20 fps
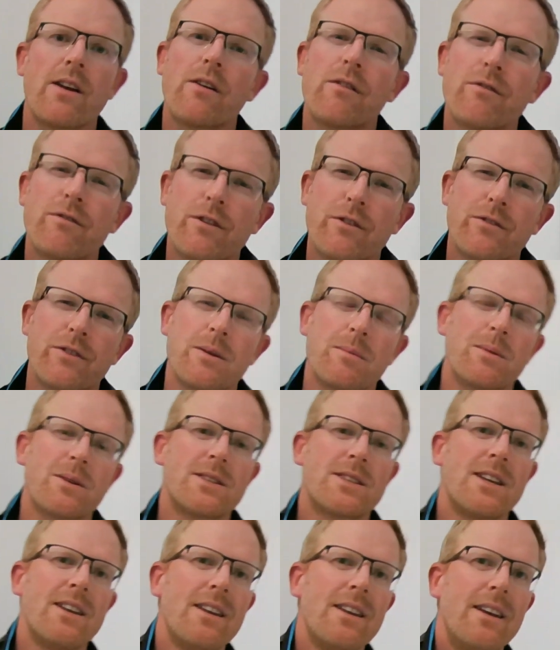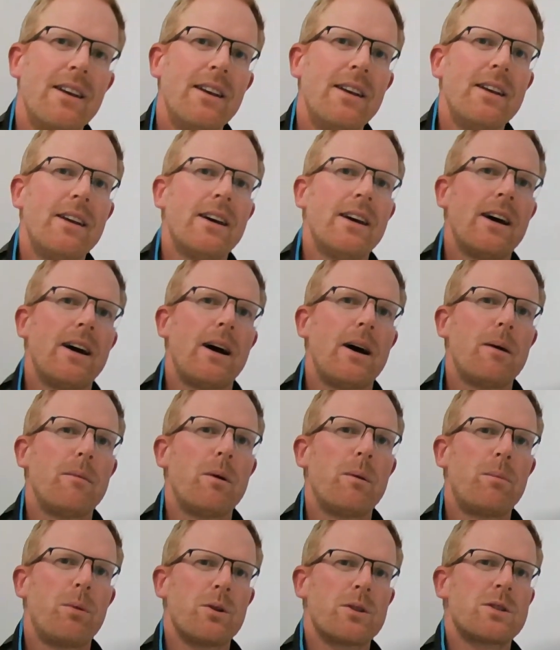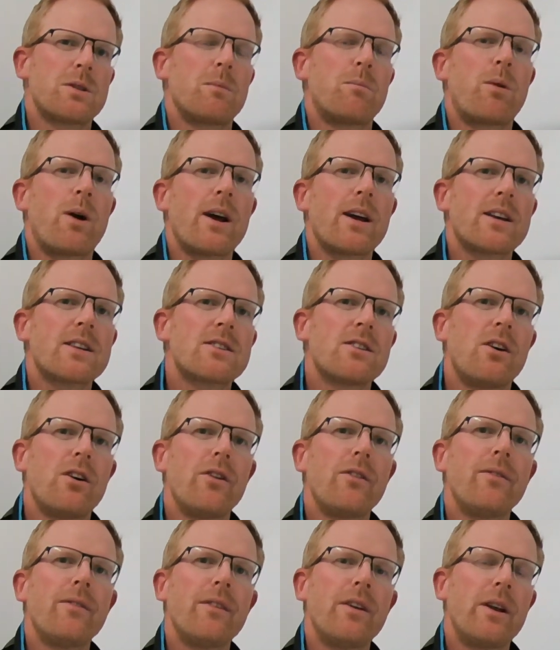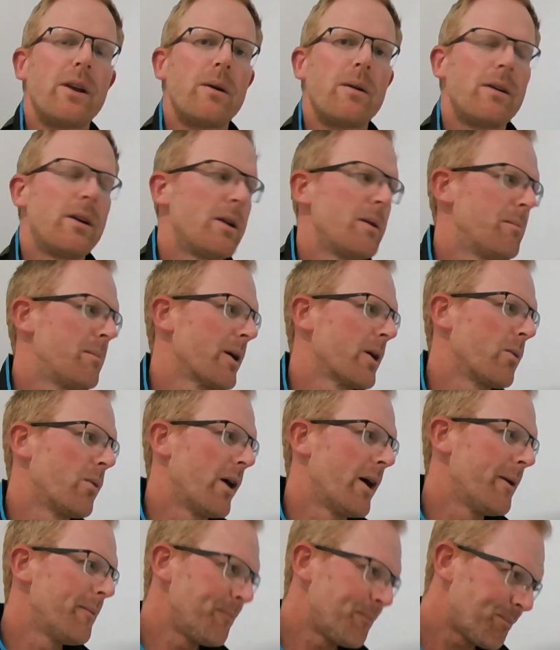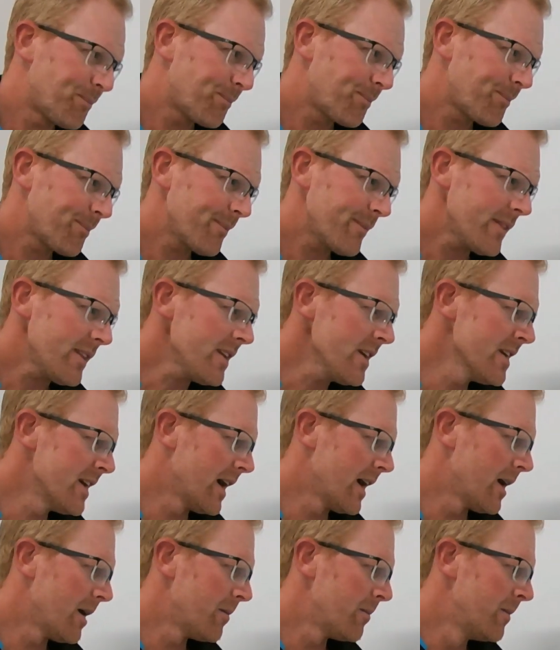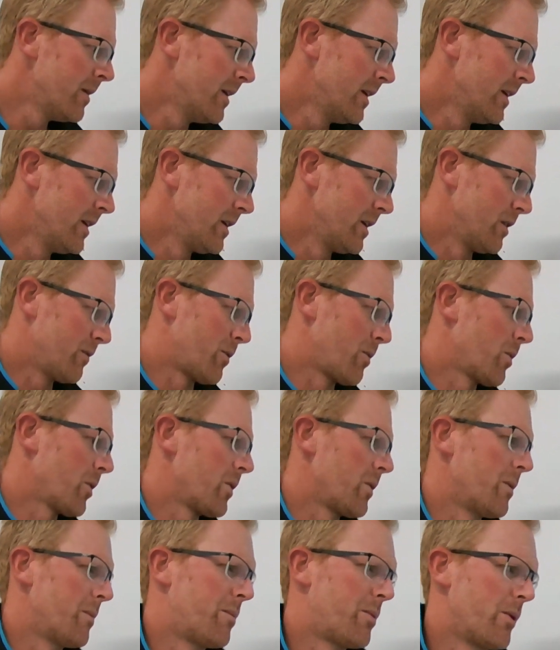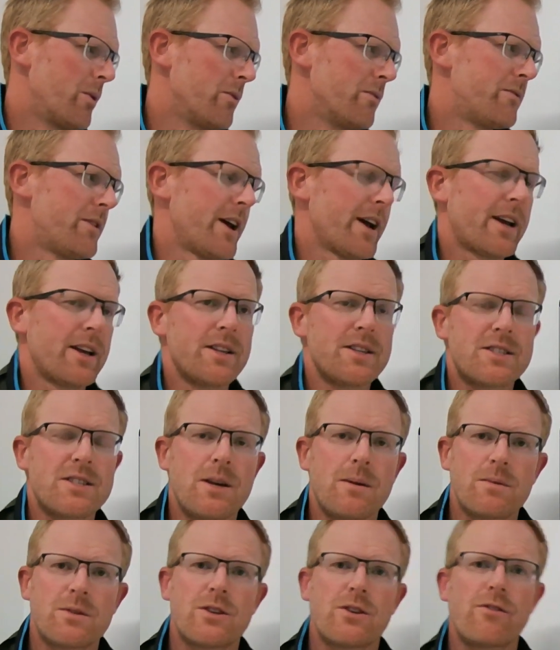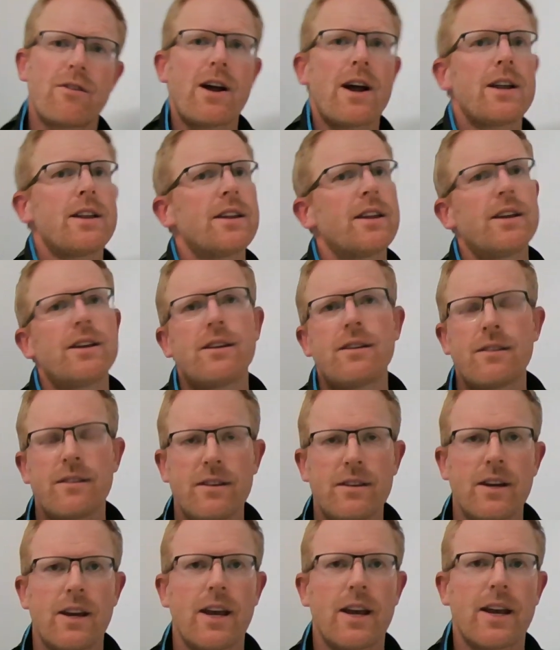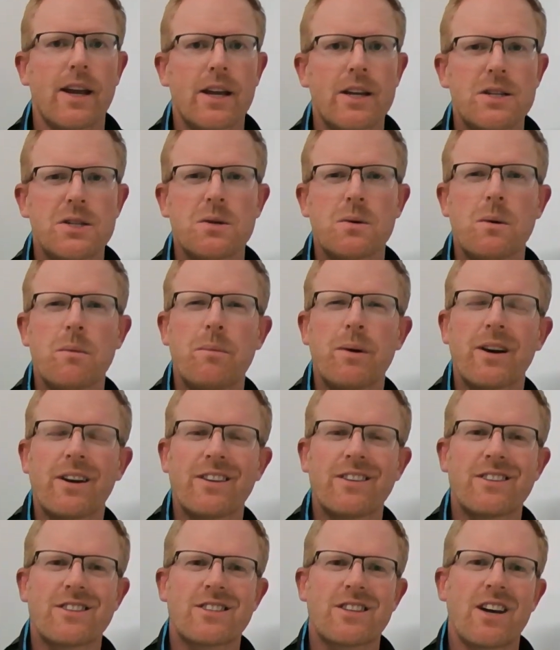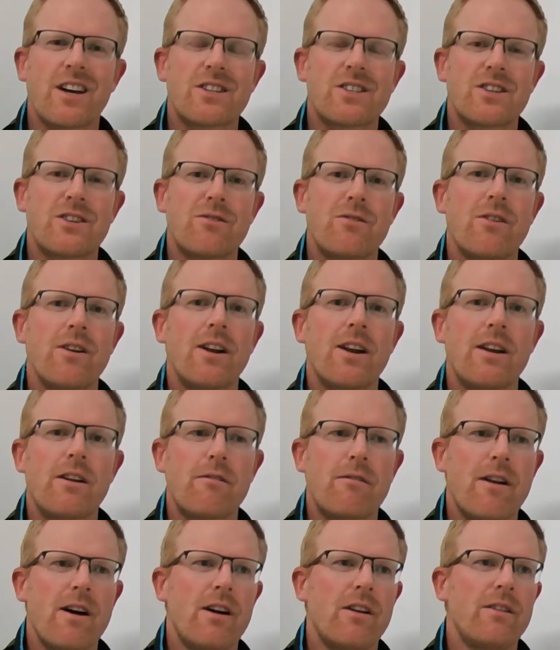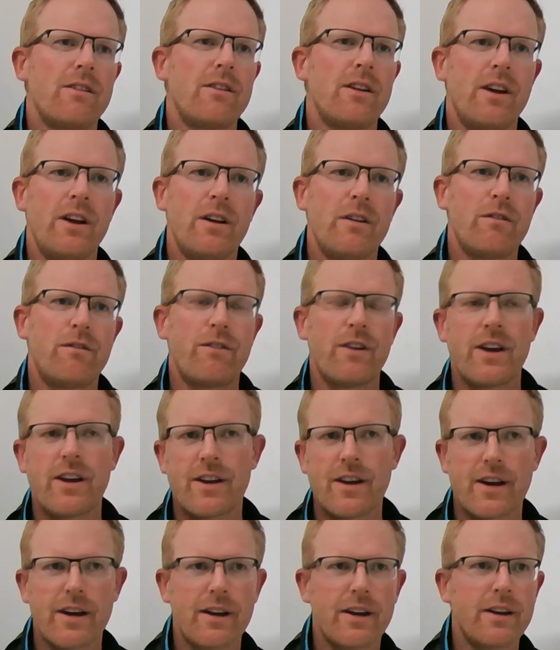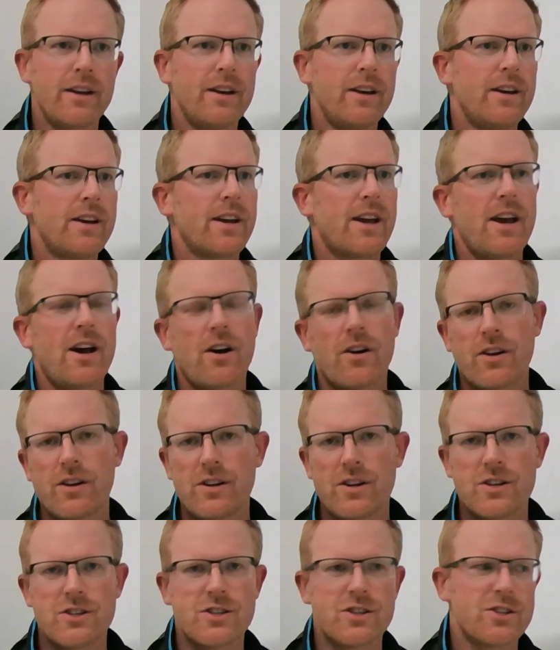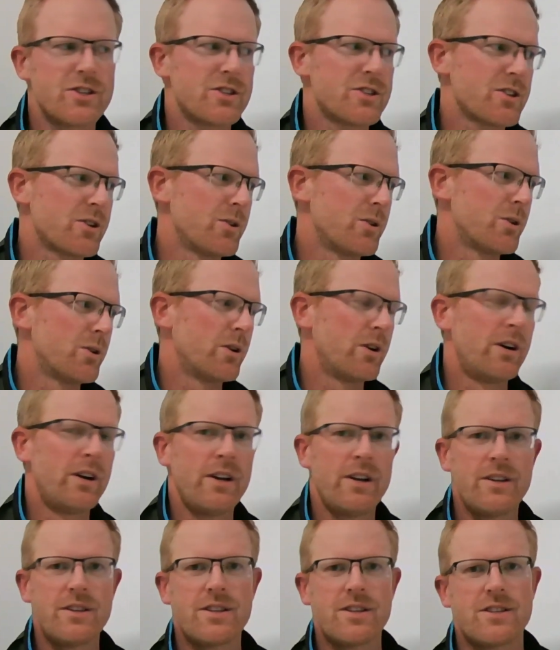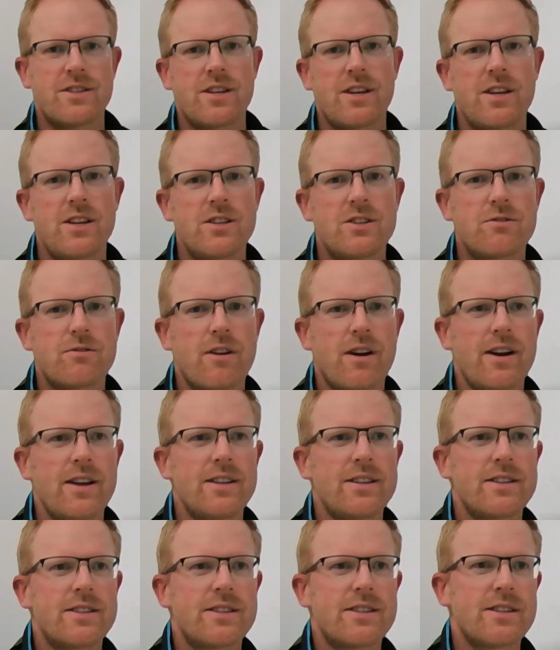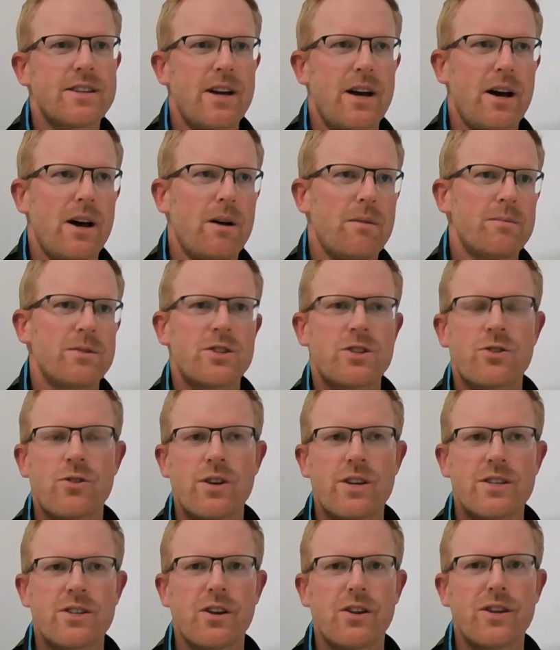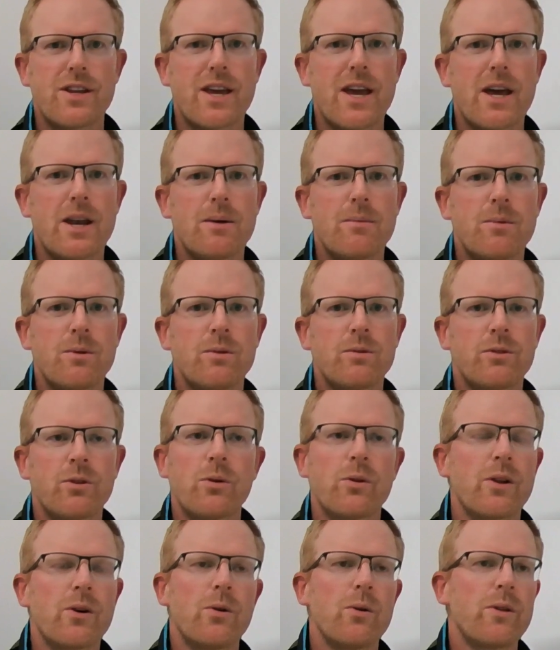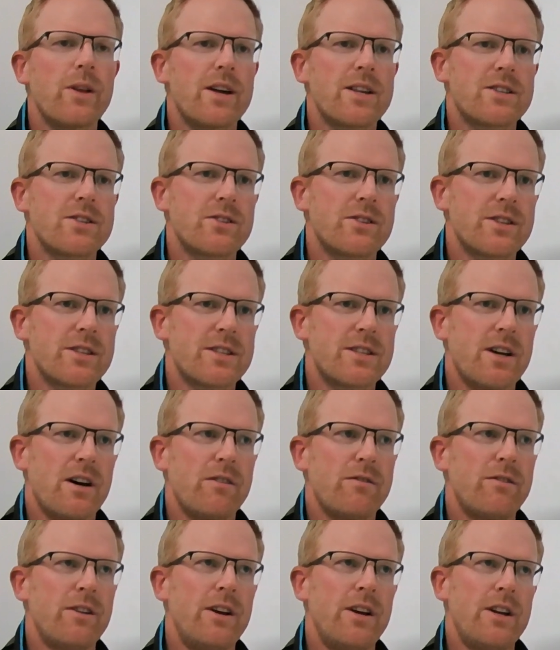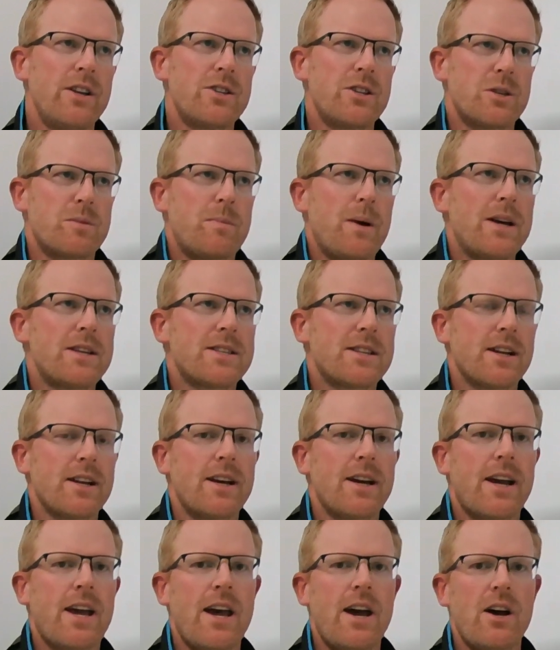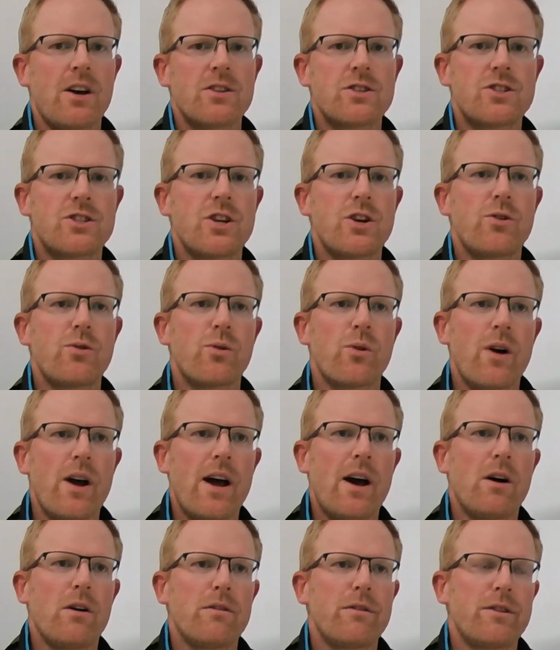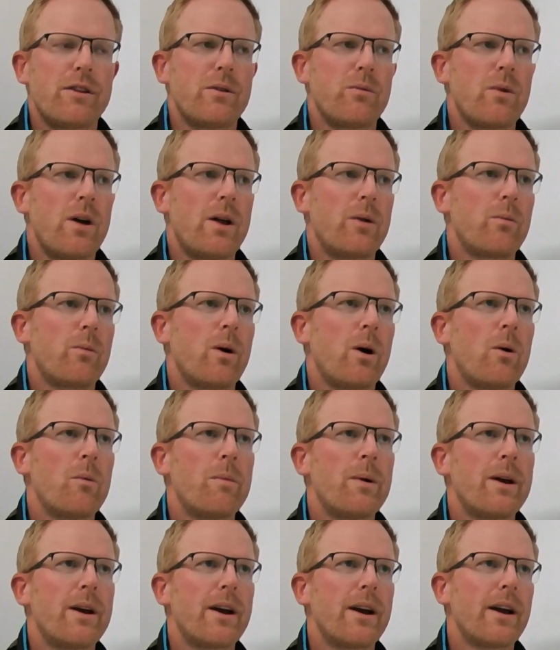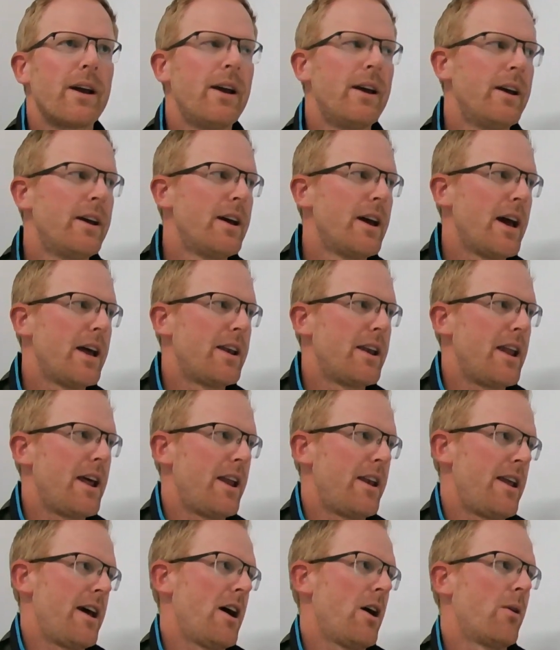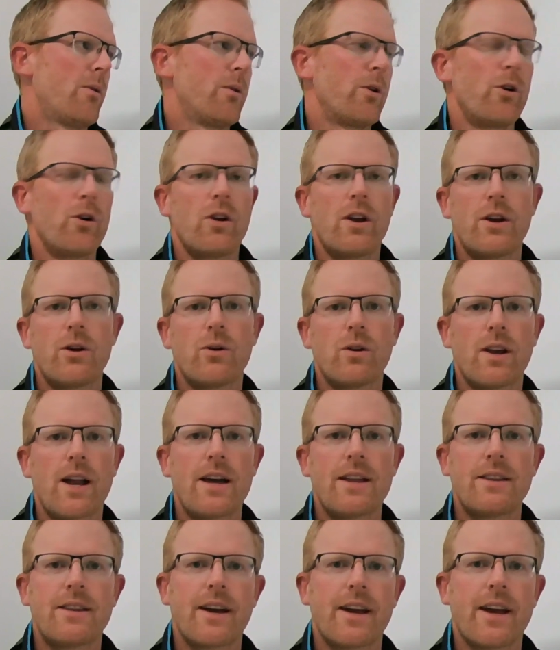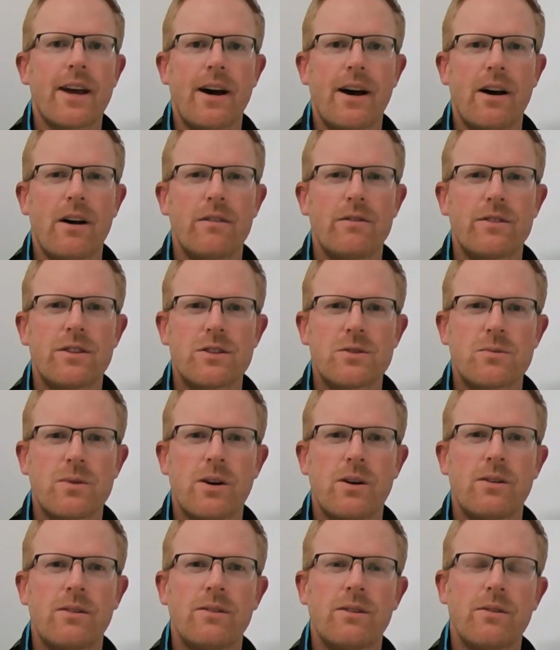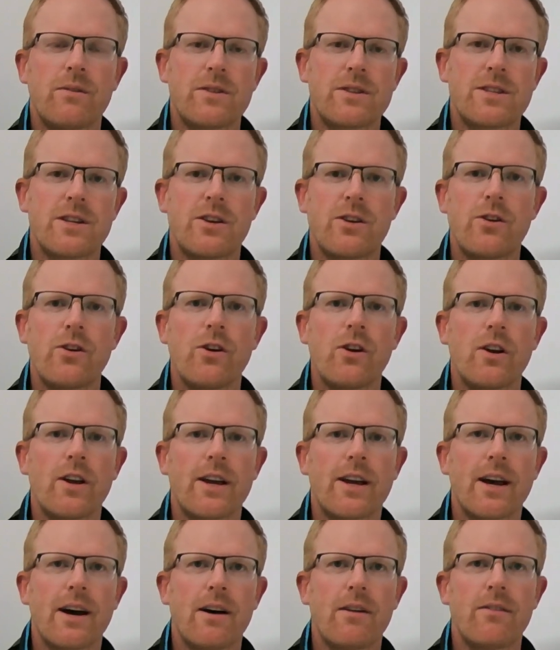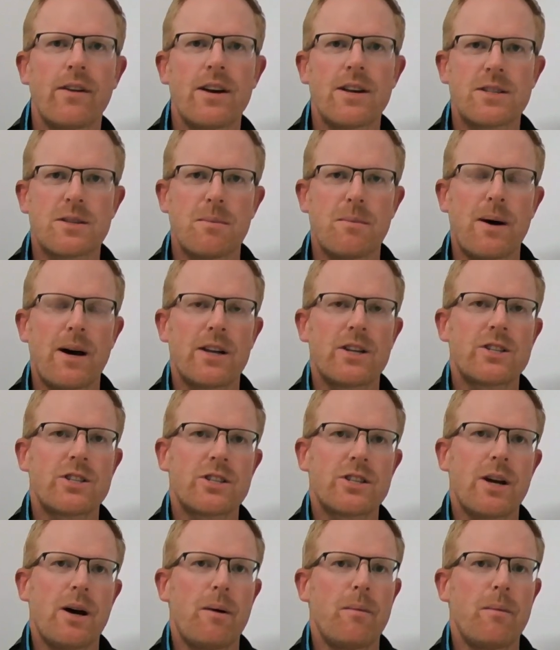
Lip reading: of 50%. It puts the brakes on in a big way. If we want to improve that conception rate, then you're getting into a bigger discussion really around feeding, cow condition score, disease rates, stress on the animals, all that sort of stuff. Just basically a cow's general health and well-being. And how early or late they calved as well. Obviously, an early calver has a much